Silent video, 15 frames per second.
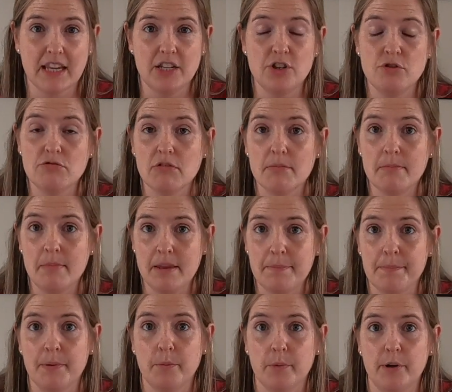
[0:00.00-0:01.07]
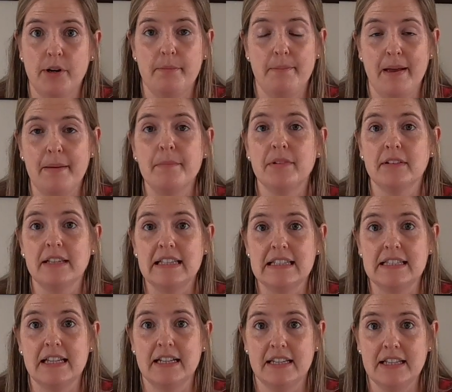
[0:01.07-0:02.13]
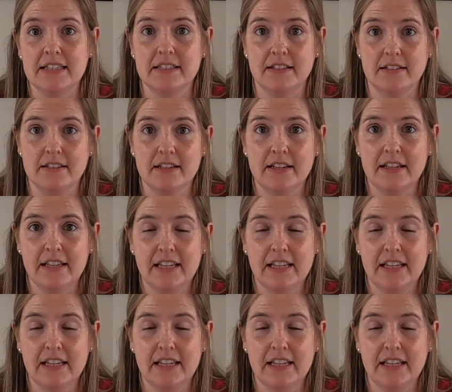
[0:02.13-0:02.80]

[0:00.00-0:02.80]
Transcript: Can you remember what a mammal is and isn't?